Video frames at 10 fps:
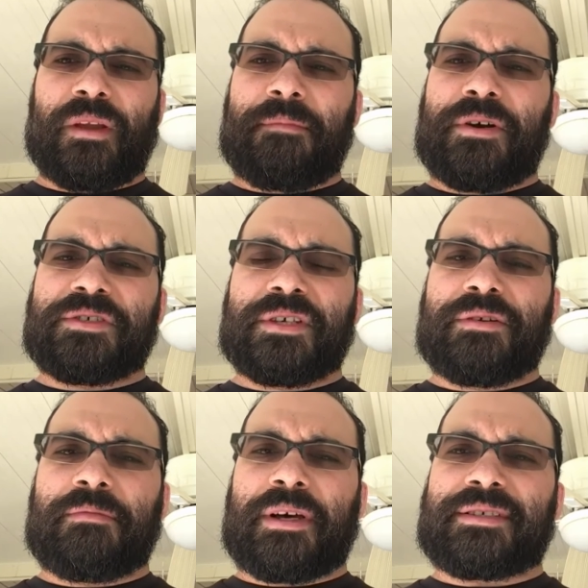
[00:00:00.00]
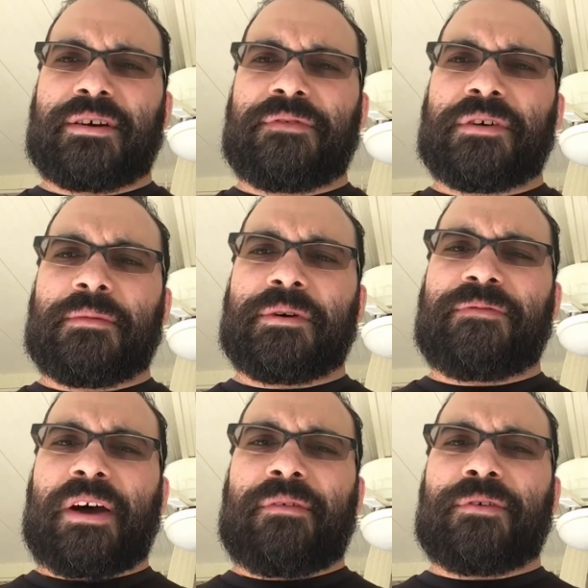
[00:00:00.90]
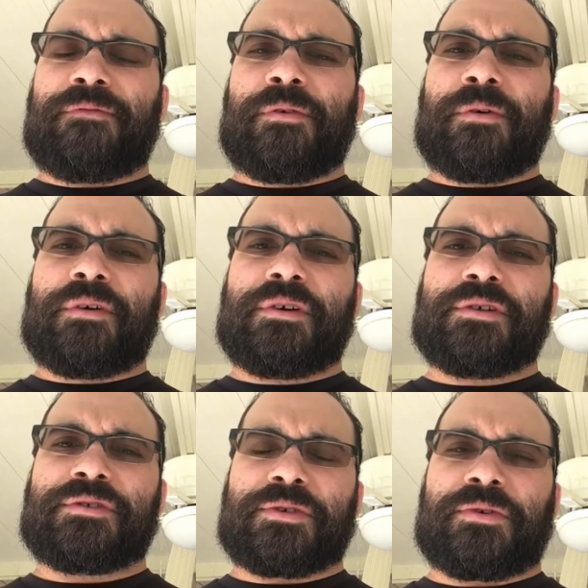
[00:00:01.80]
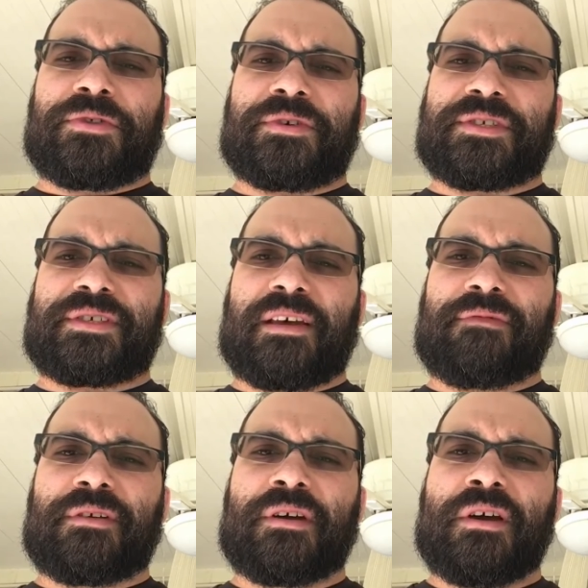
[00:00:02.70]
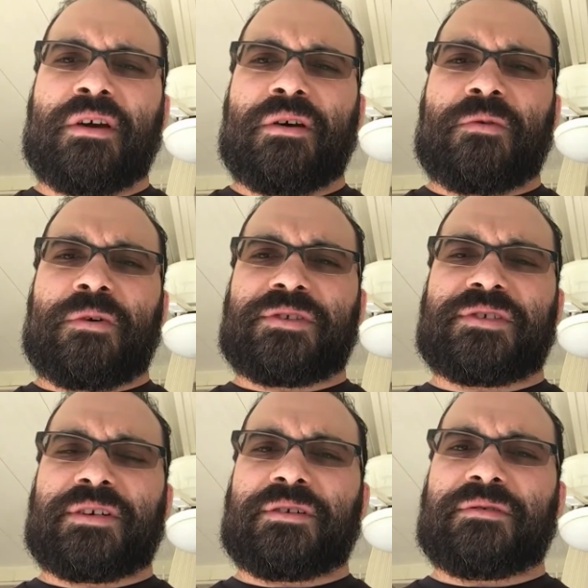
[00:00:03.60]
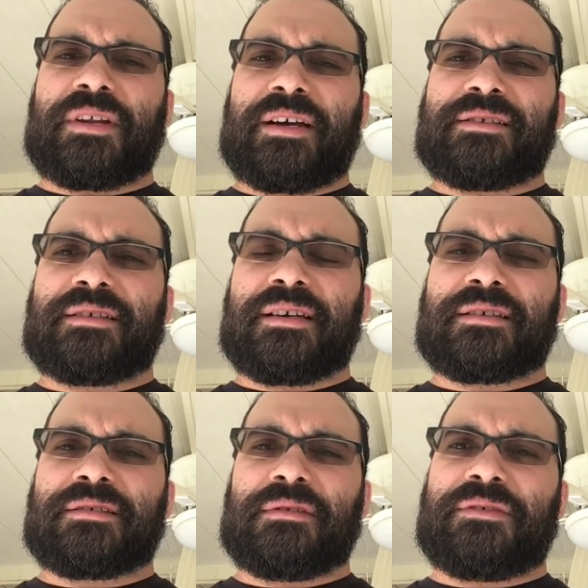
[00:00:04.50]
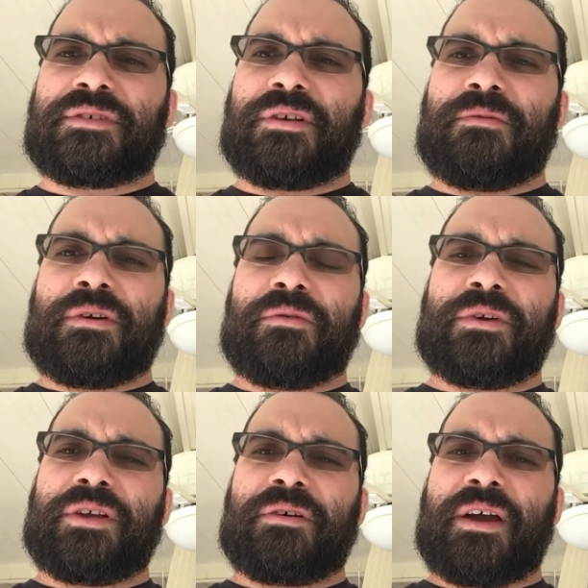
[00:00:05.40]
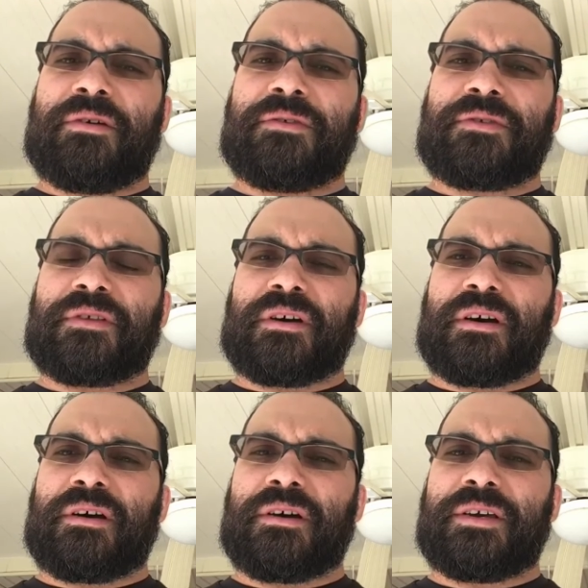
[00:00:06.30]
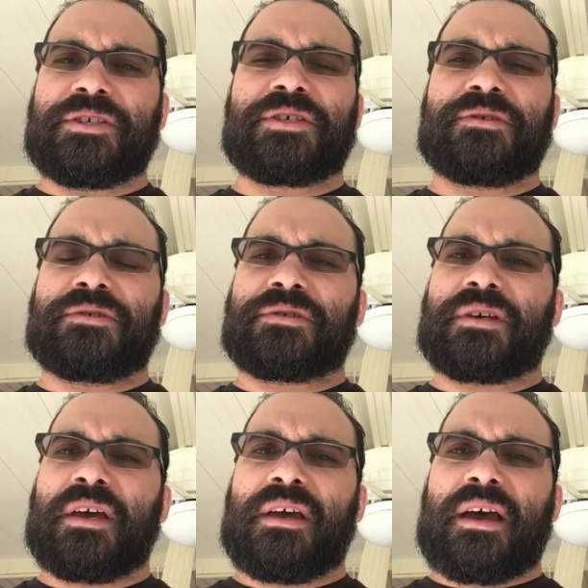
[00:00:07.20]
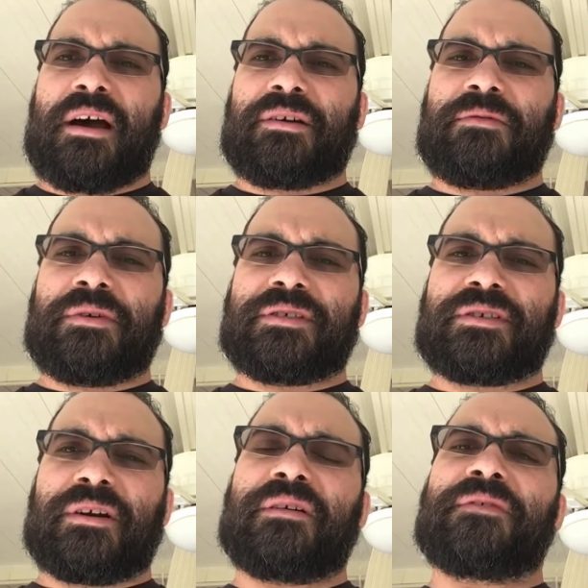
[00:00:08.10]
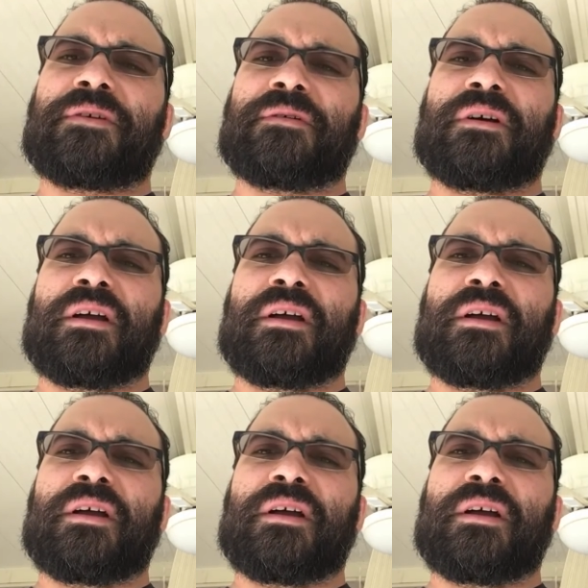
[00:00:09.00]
personally with my cell phone number, 504-237-1096. Love to know what are your health issues? How can we serve you?